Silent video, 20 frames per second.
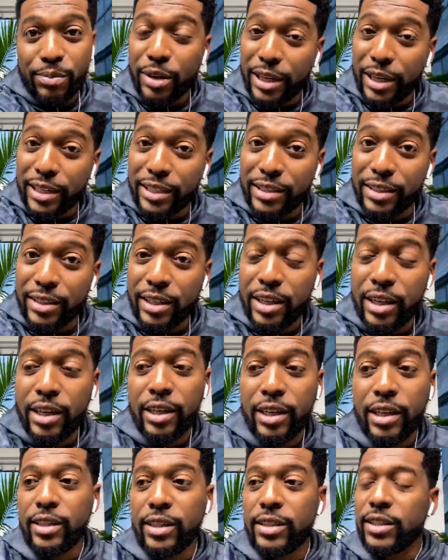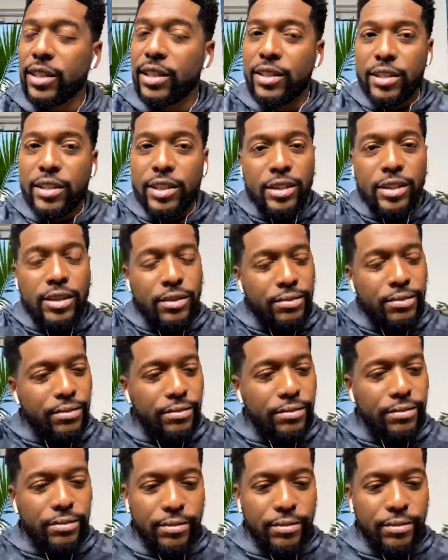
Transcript: place. He said just